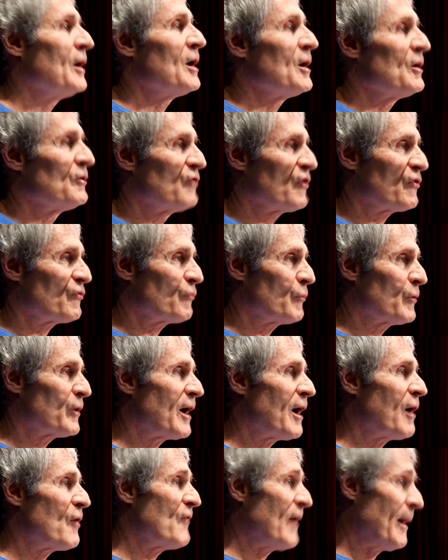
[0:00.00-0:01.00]

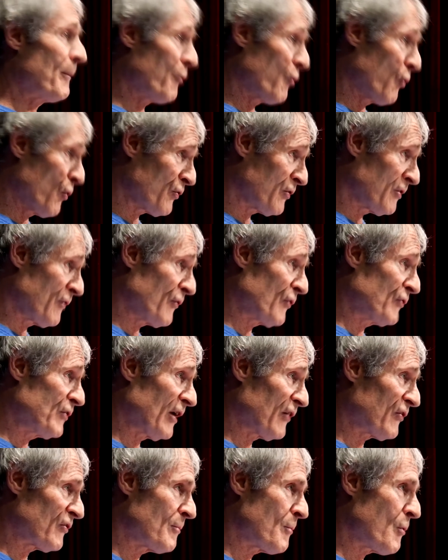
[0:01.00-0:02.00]
disregard that portion of the
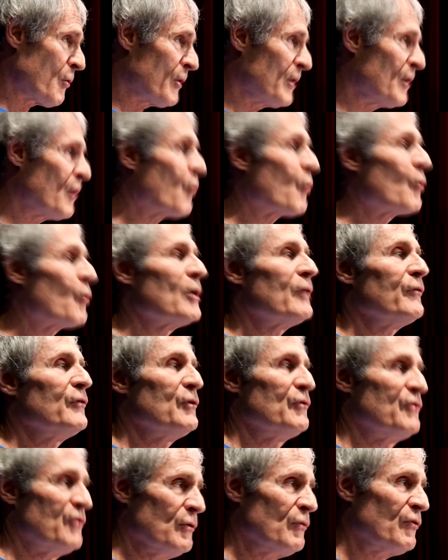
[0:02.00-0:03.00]
testimony, or if you
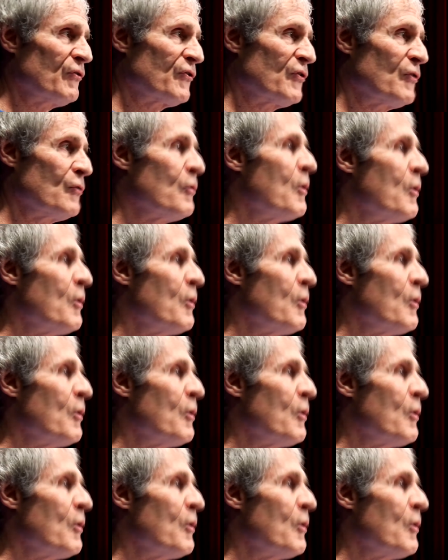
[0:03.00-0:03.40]
choose to,